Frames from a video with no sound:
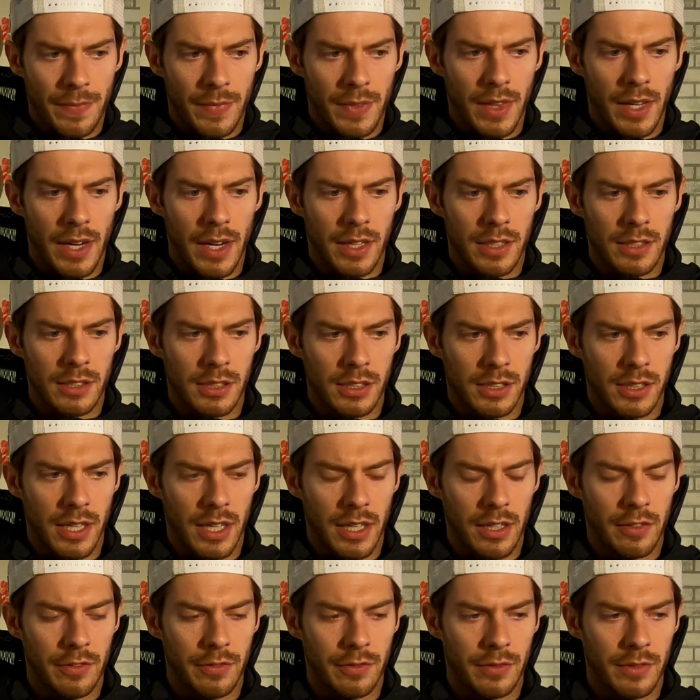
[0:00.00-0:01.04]
that I can just
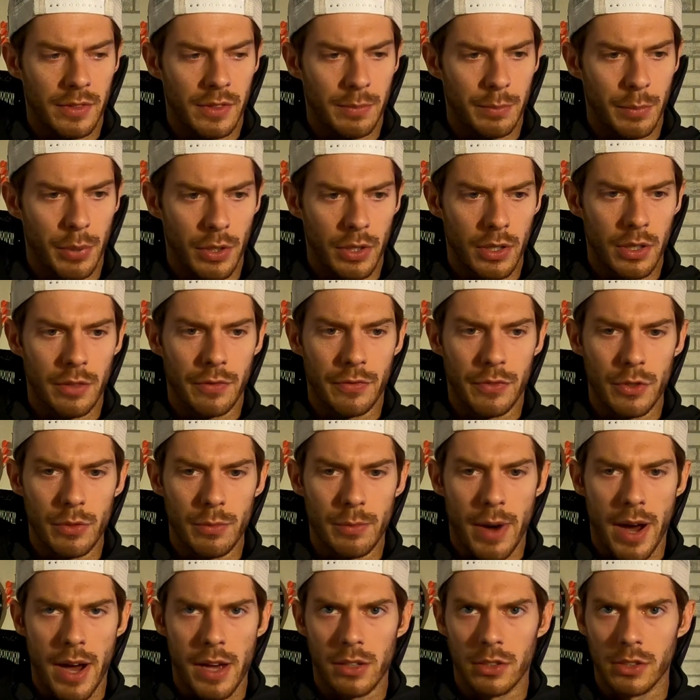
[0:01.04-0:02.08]
kind of put in a few
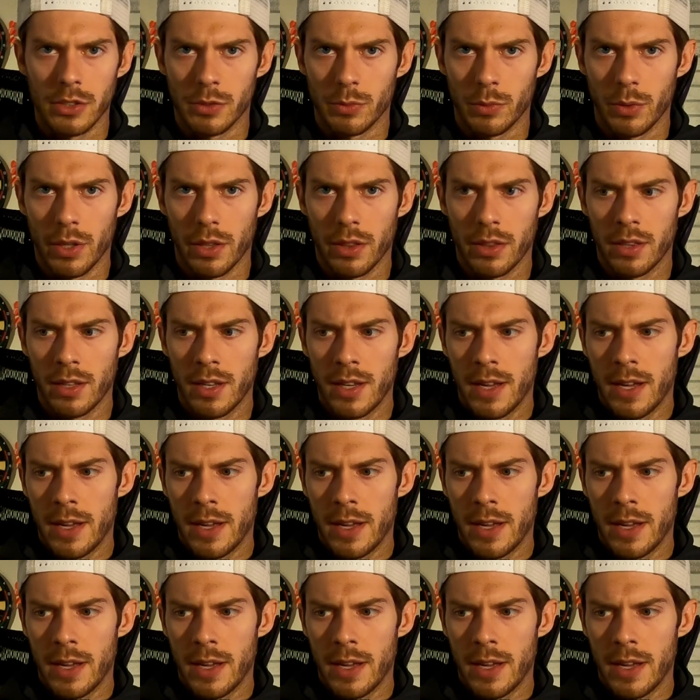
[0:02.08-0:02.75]
miles with,